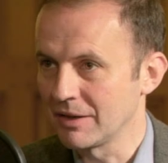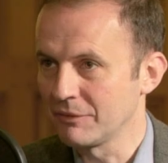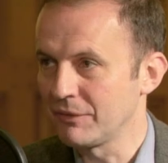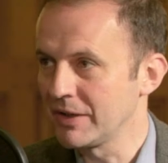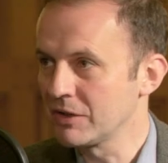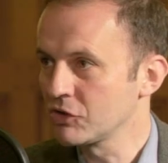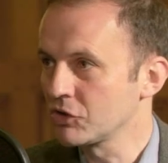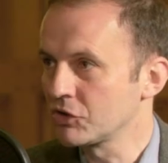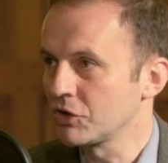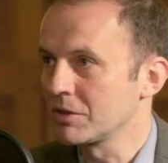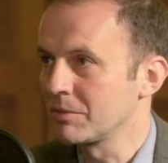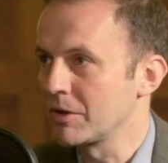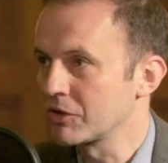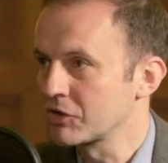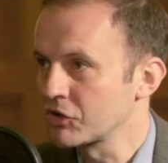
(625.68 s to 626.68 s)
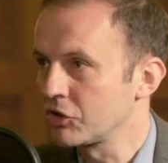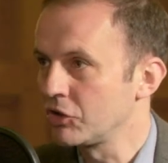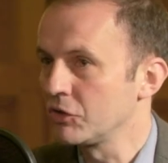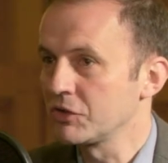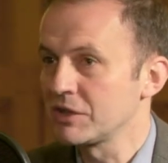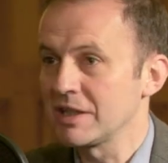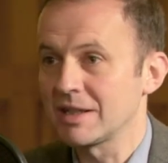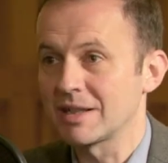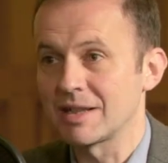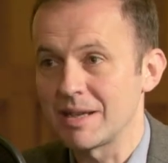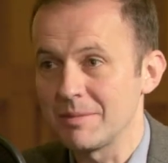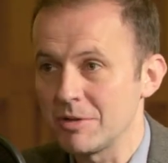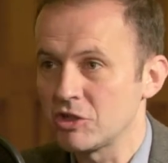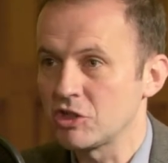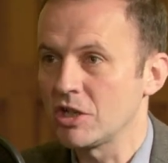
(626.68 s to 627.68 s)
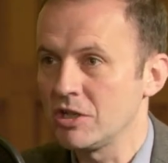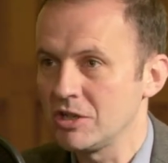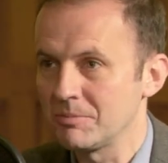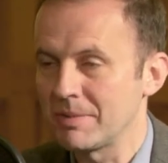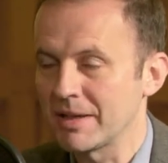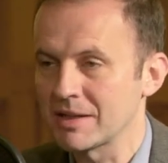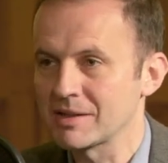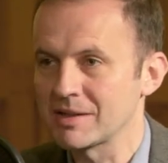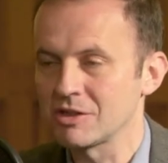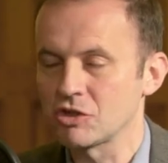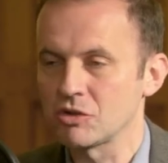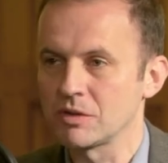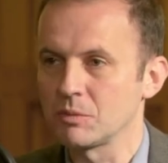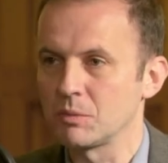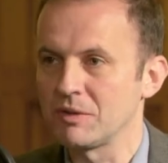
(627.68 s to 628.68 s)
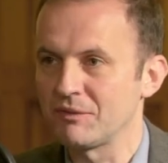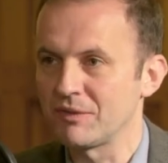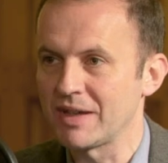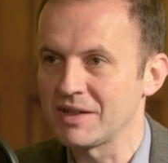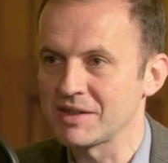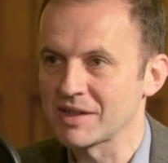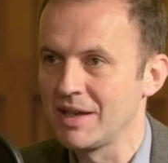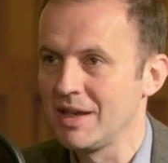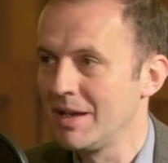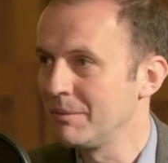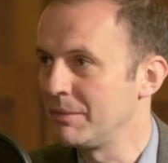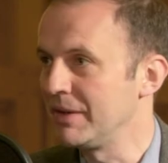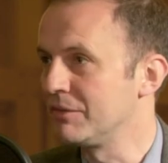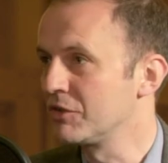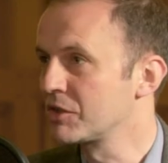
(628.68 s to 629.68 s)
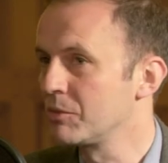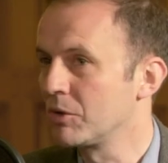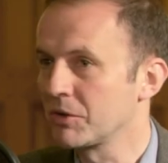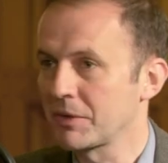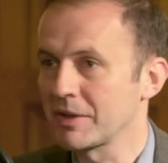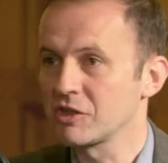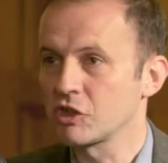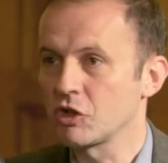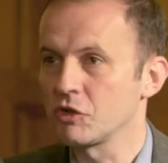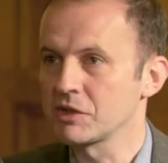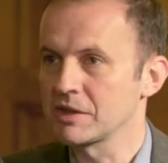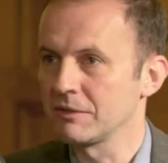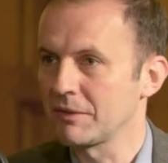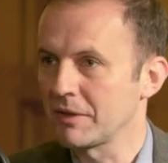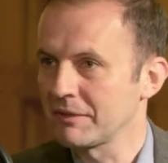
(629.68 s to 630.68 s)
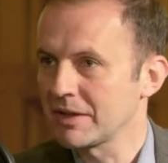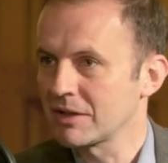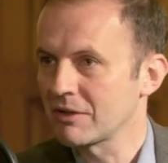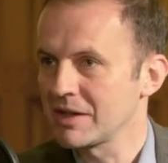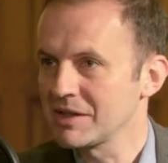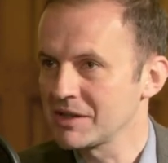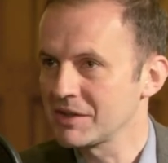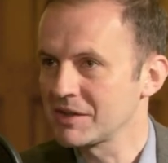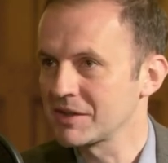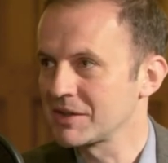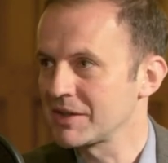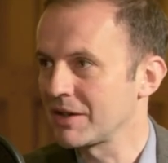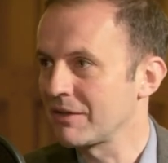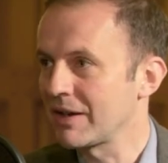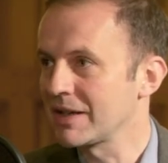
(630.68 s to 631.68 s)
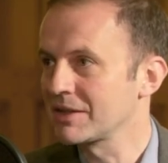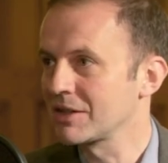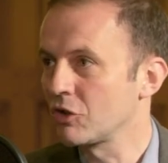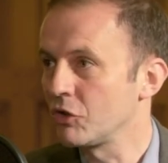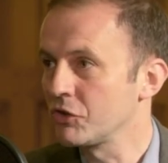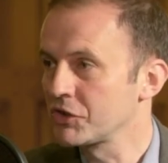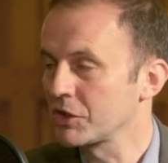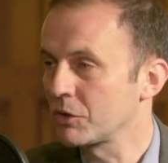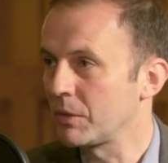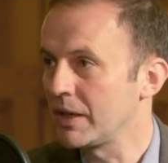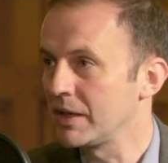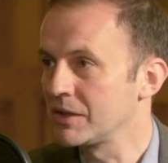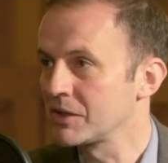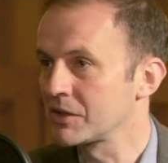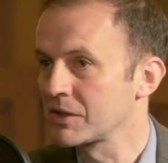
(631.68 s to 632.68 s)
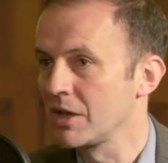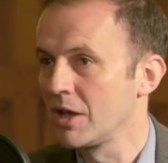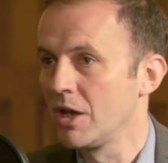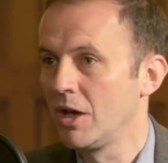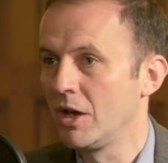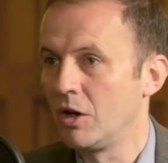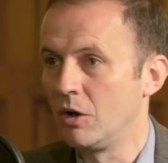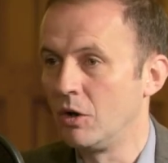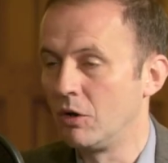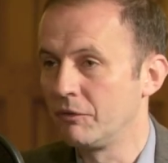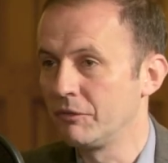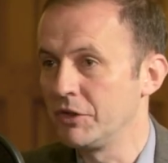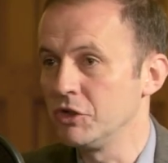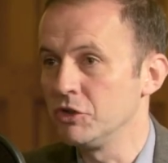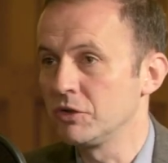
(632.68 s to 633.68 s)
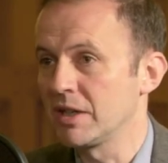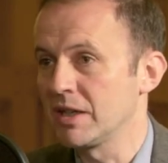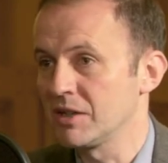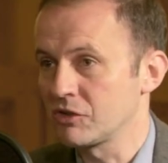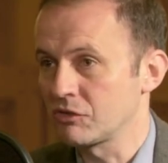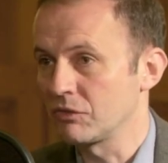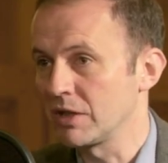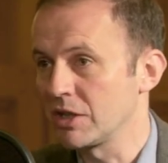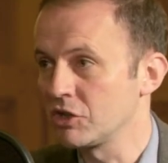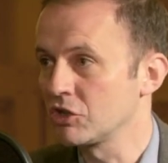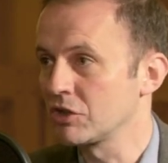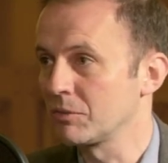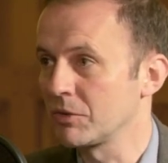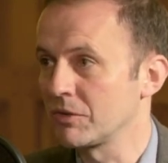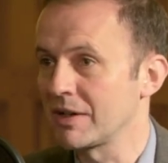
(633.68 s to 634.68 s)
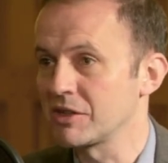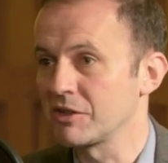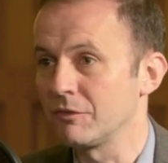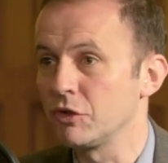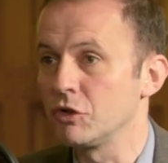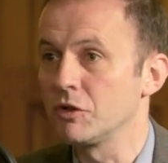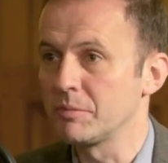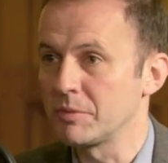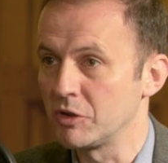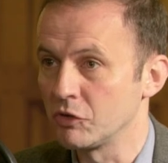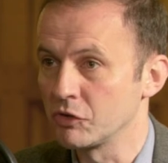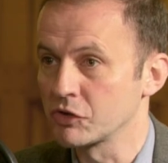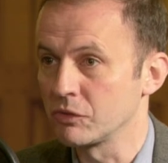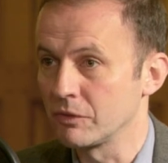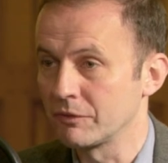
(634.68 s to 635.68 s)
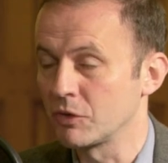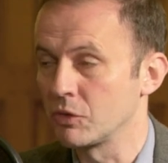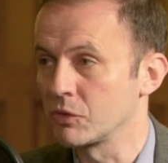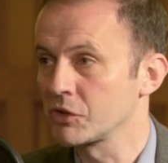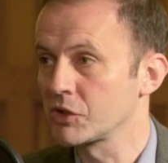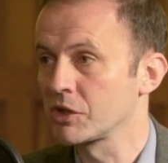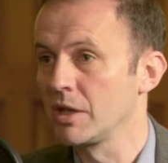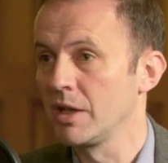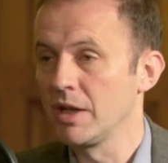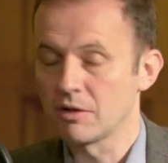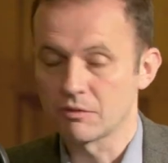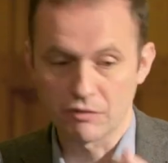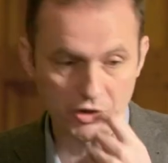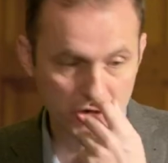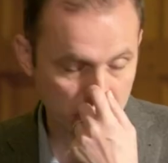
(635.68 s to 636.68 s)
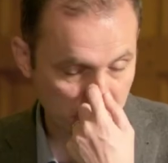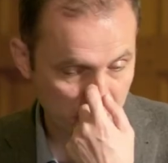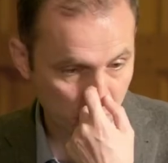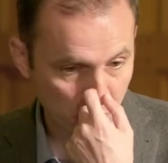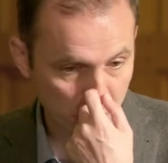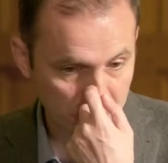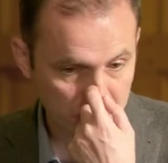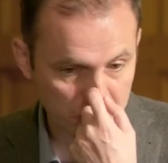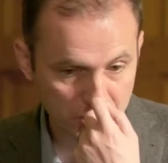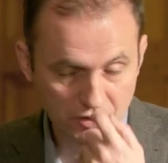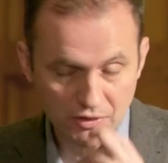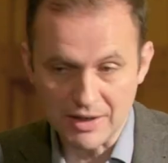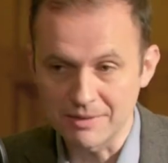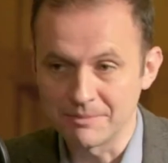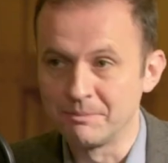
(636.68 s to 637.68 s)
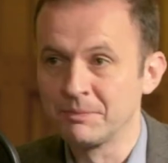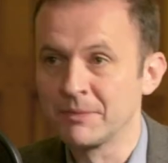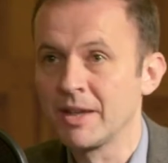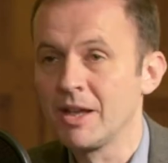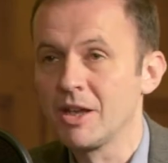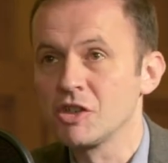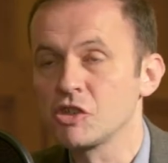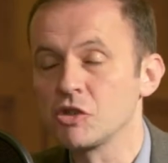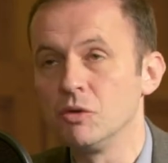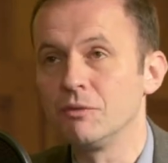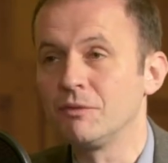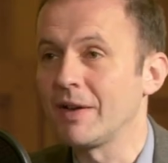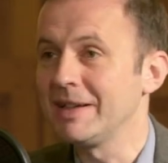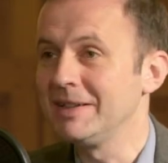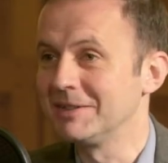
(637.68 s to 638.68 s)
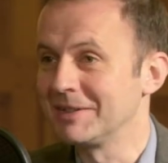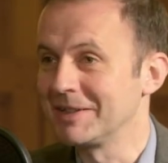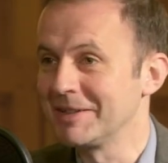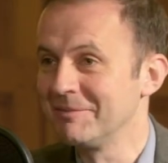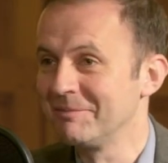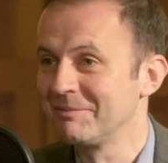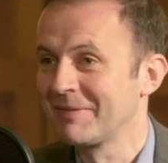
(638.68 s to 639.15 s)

affairs. You're talking about our security, climate change, the biggest issue that we face, but even smaller things, cost of living crisis is a direct consequence of the UK's relationship with the rest of Europe, and also, of course, Russia's war in Ukraine. So finally,